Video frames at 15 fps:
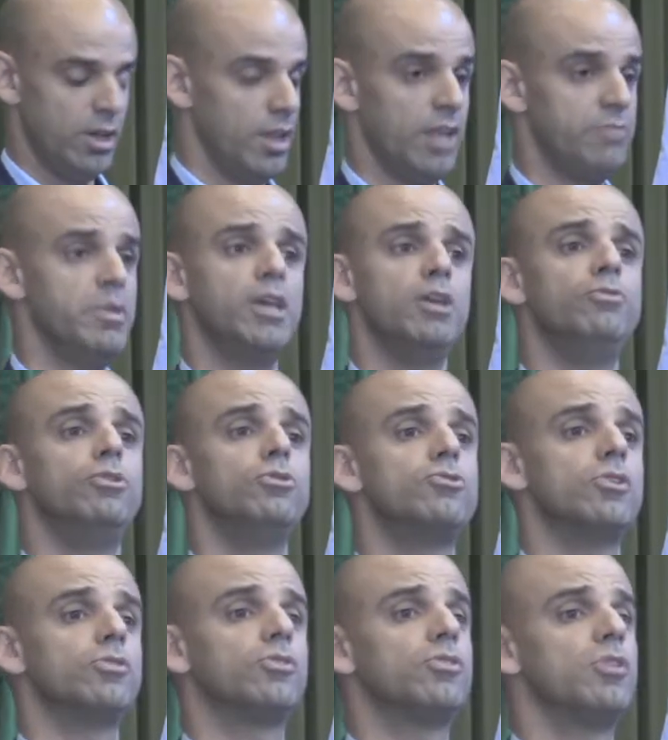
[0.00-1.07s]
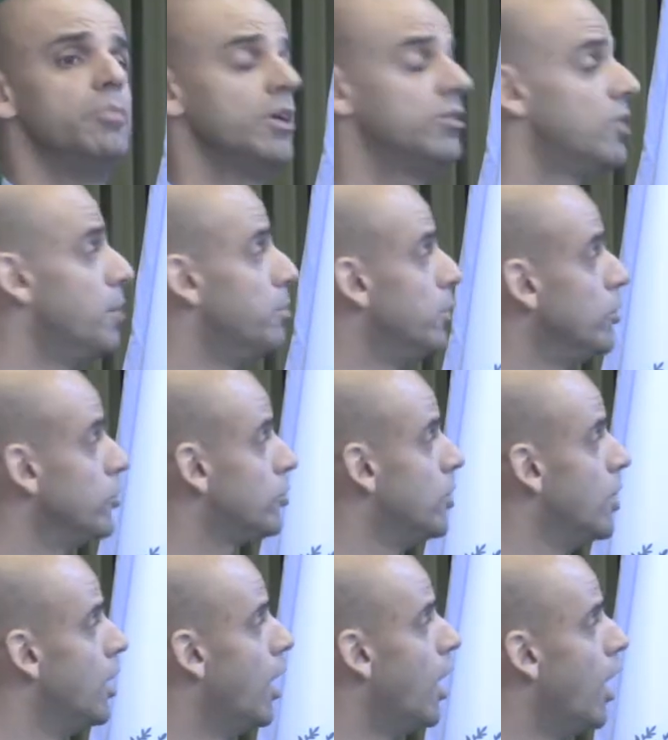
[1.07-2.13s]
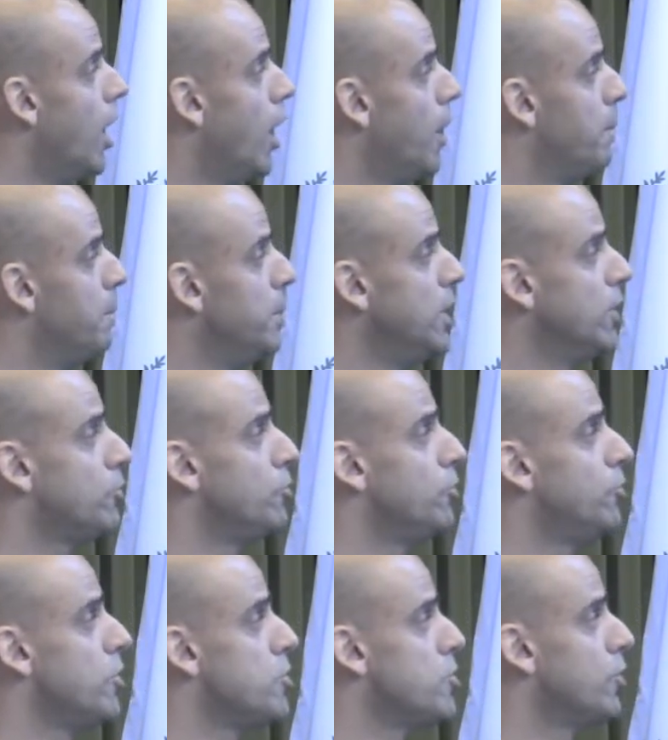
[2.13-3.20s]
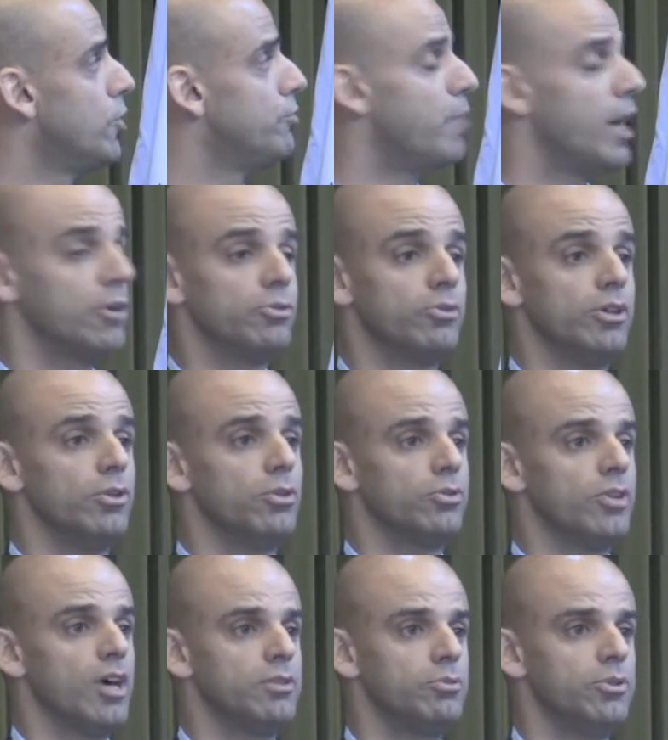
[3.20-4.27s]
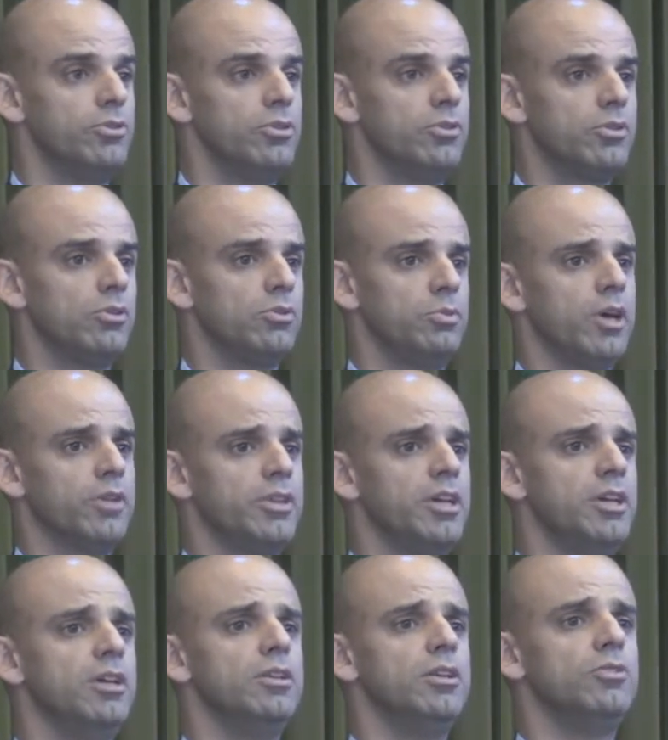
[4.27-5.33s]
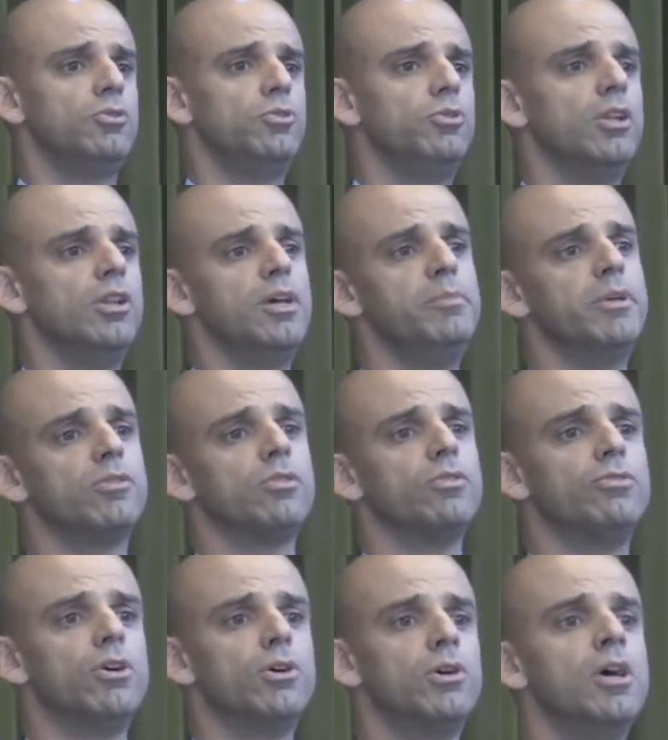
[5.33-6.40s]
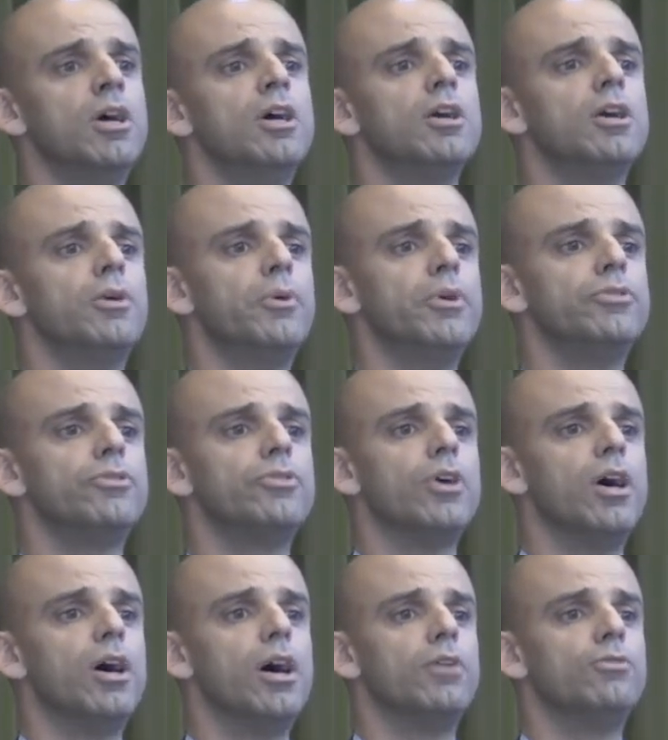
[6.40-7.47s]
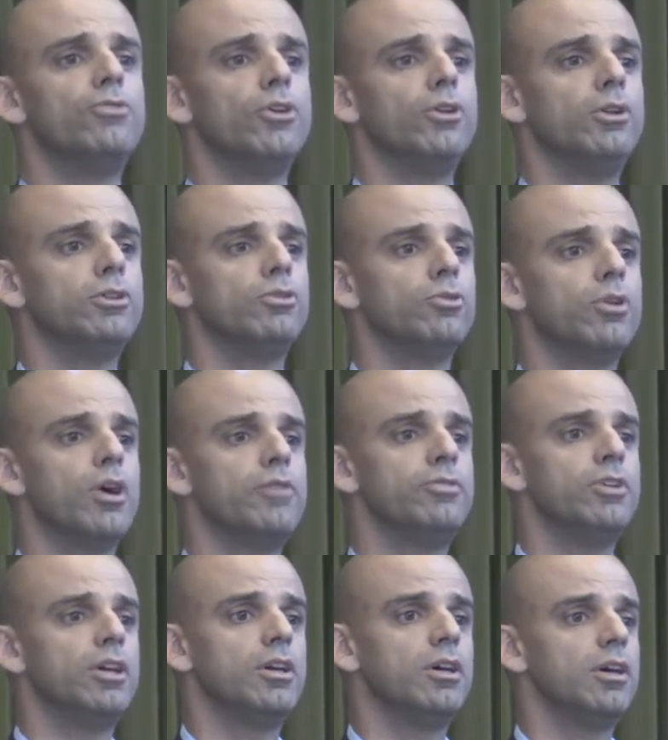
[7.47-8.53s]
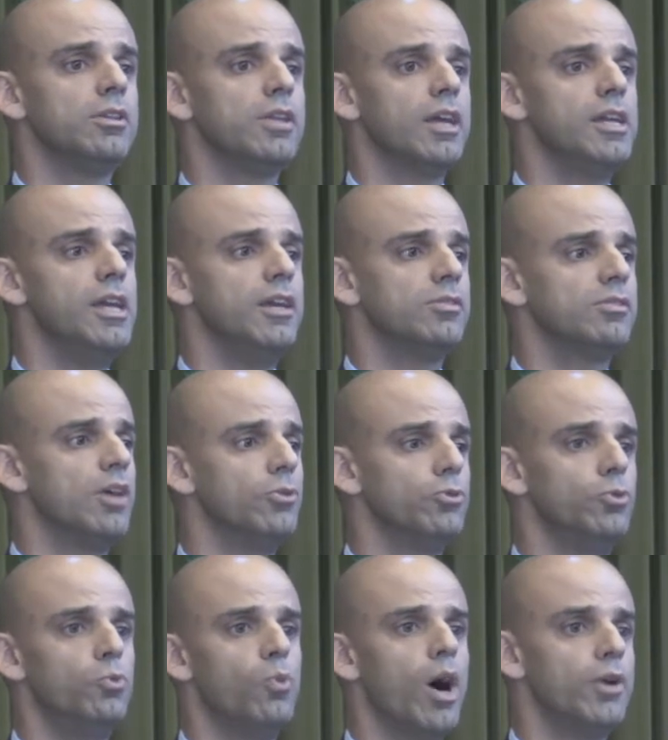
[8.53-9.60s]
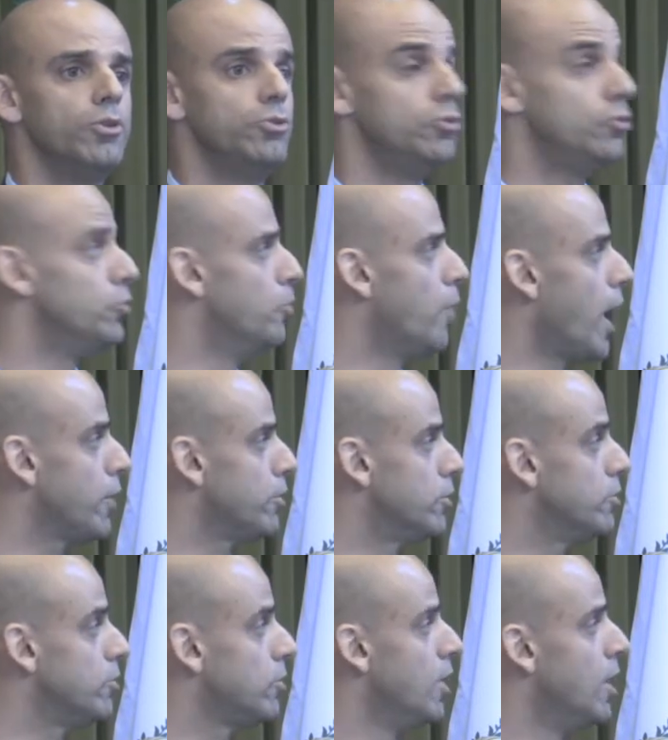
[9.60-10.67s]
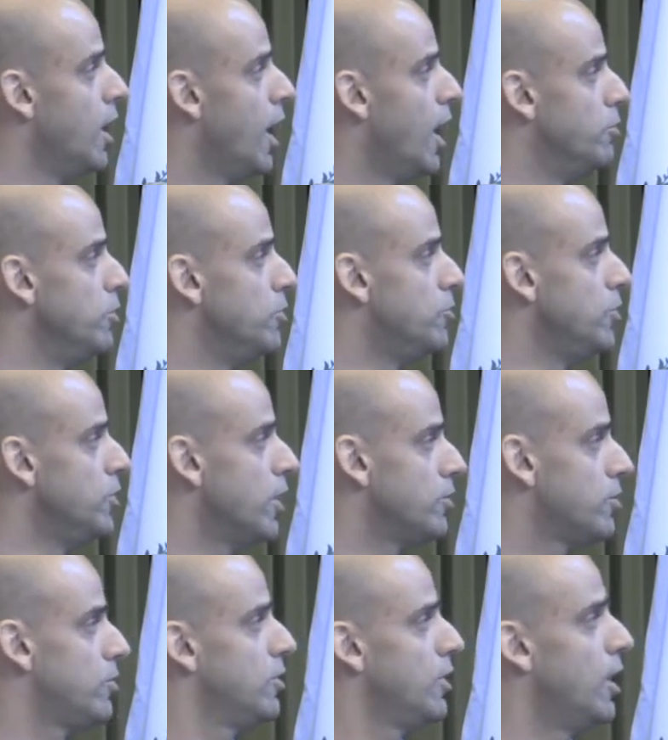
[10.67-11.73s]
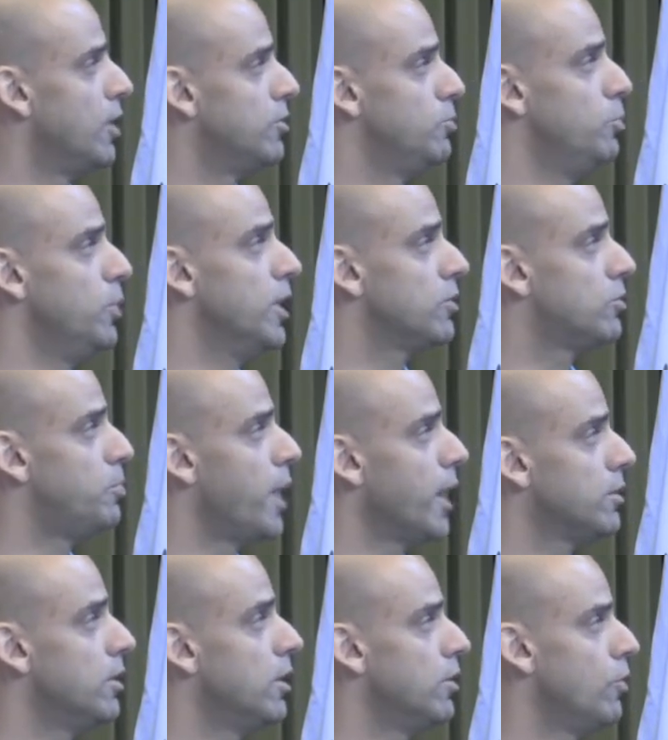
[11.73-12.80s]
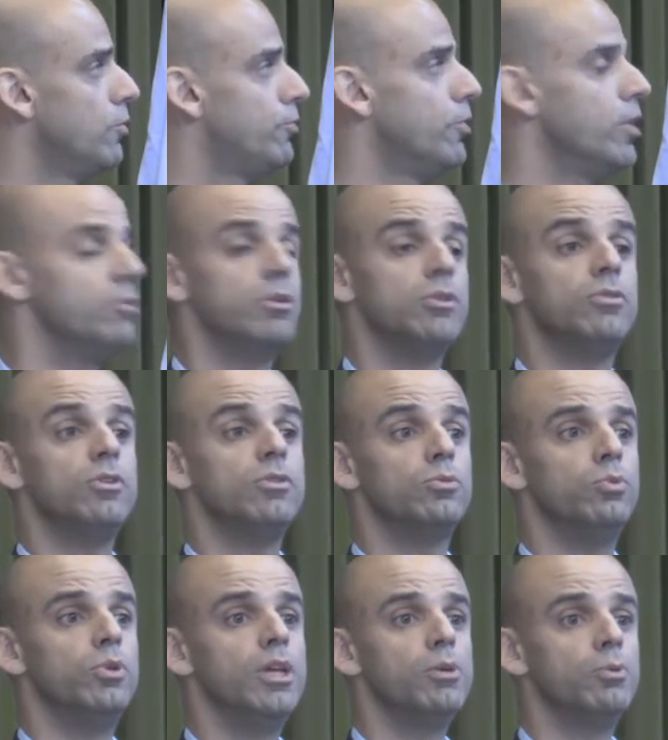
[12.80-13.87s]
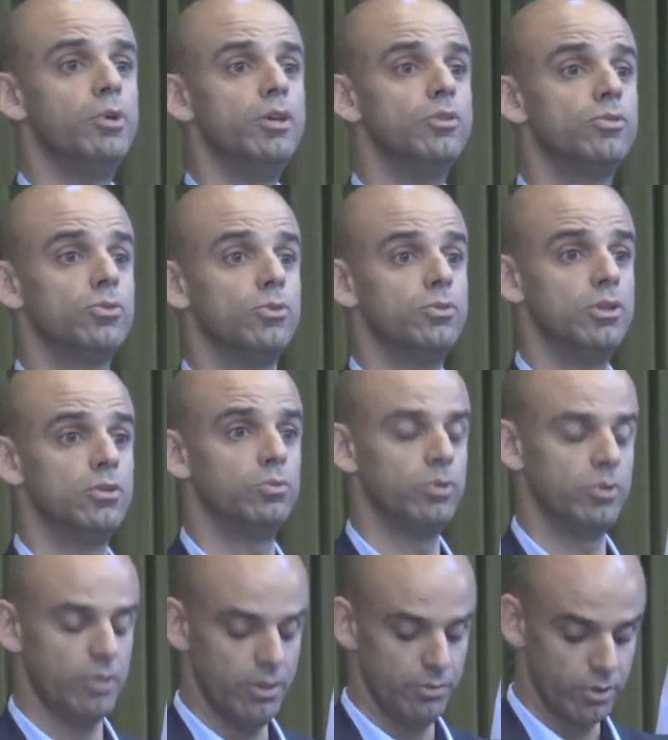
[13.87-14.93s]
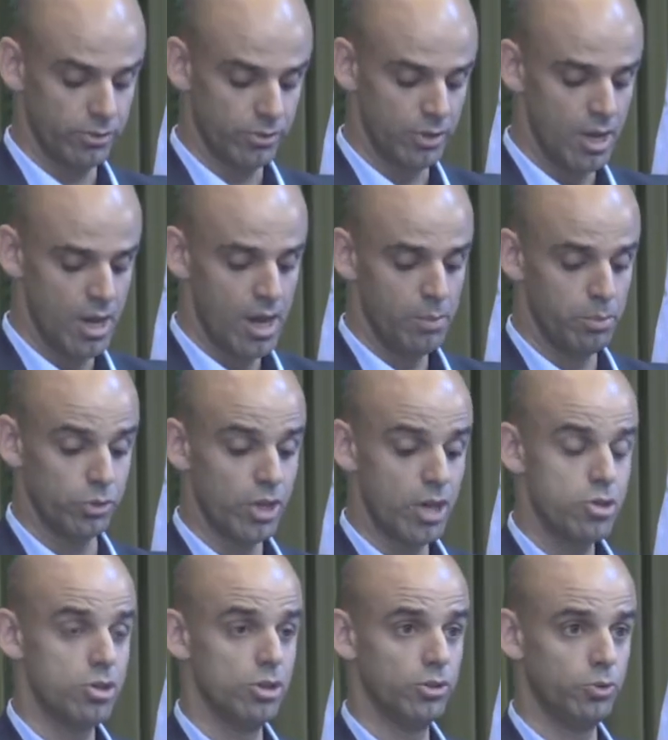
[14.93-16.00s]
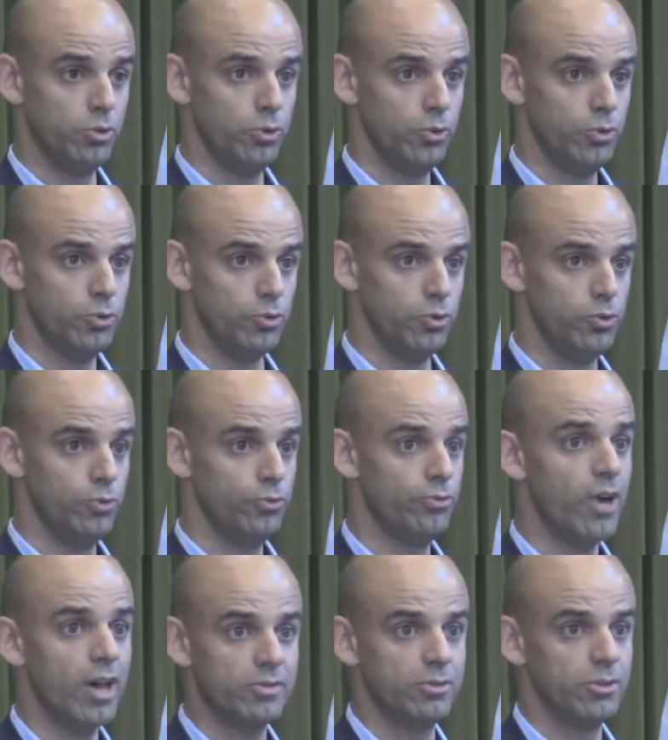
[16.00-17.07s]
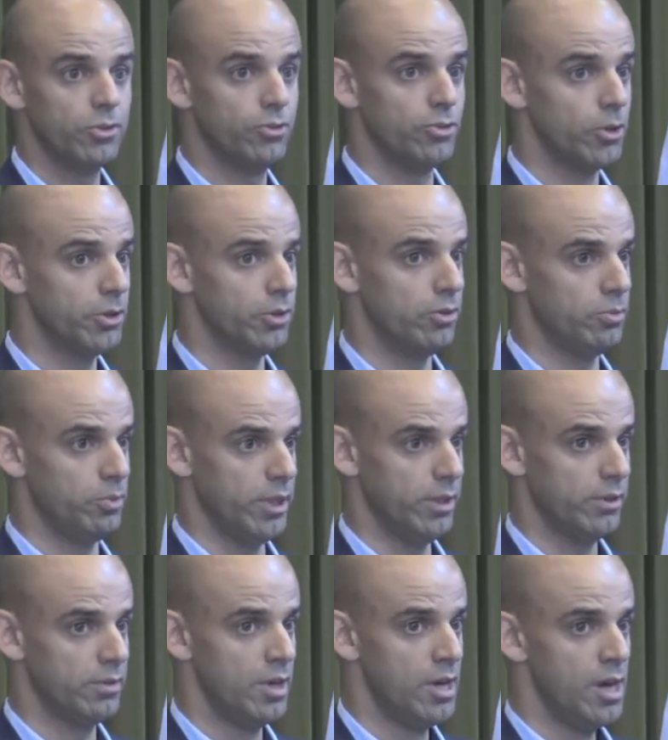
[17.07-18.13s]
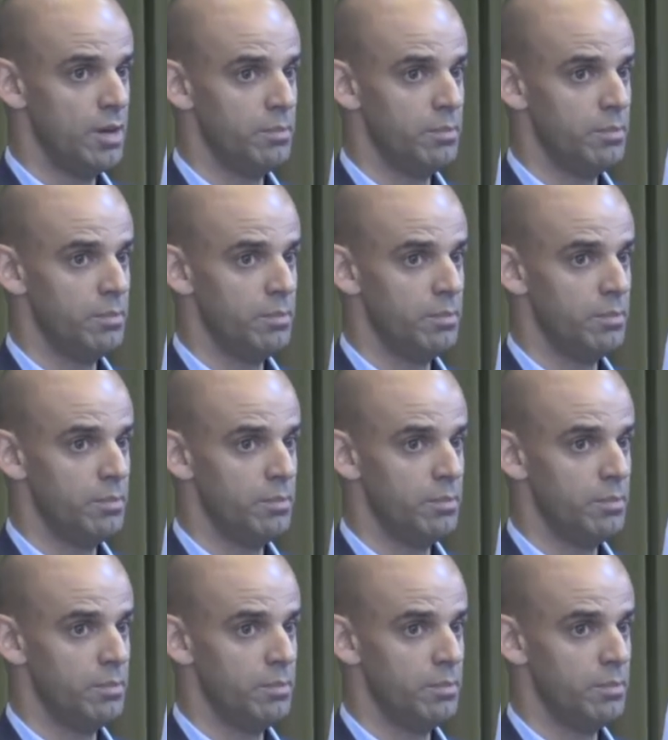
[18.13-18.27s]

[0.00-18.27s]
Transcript: Let me give you just some examples. Miniaturization of microscale oxide transistors. We are taking these to the limits of our current photolithographic techniques, down to 1 to 2 microns. And we see that, as we expect, the cutoff frequencies would increase, so this would give us potential to do faster circuits with it.